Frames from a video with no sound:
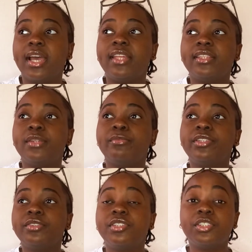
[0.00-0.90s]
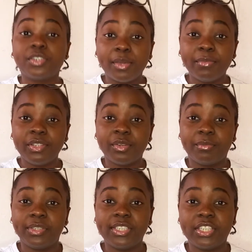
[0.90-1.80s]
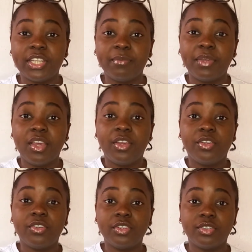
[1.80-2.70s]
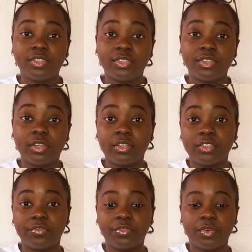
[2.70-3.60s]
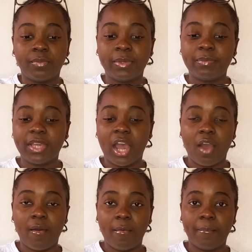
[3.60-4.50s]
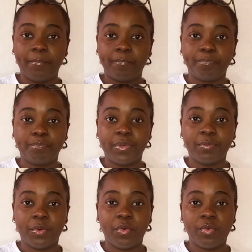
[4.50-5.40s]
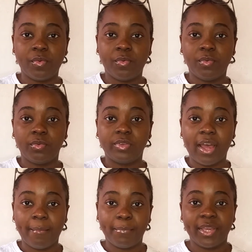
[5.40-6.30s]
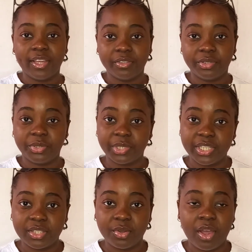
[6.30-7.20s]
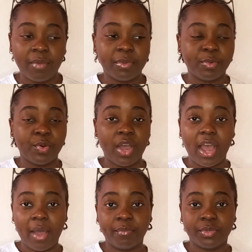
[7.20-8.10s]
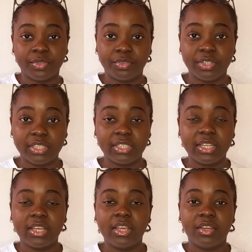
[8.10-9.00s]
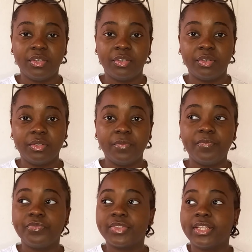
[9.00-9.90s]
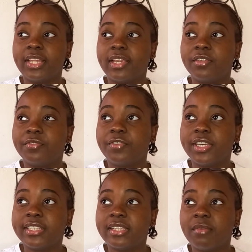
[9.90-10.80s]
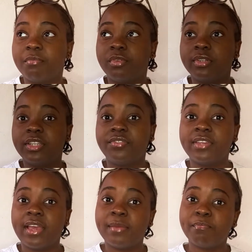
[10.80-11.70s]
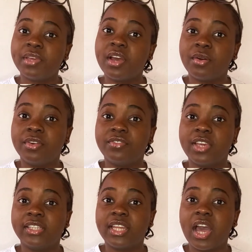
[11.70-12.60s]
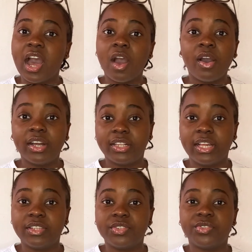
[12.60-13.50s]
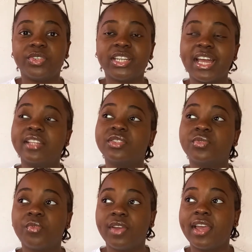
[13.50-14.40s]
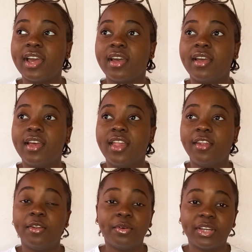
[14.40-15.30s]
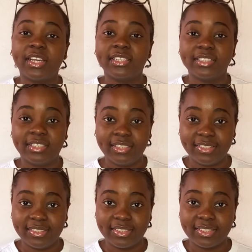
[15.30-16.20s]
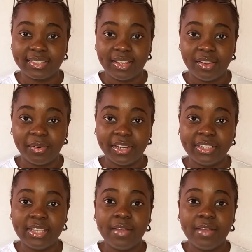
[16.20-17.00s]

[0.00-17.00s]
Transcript: And then when you determine your body shape, you should search for maybe how people who are pears dress, or how people who are apples dress. You know, like, for example, if you're a pear or if you're an hourglass, you can't wear low cut jeans, right?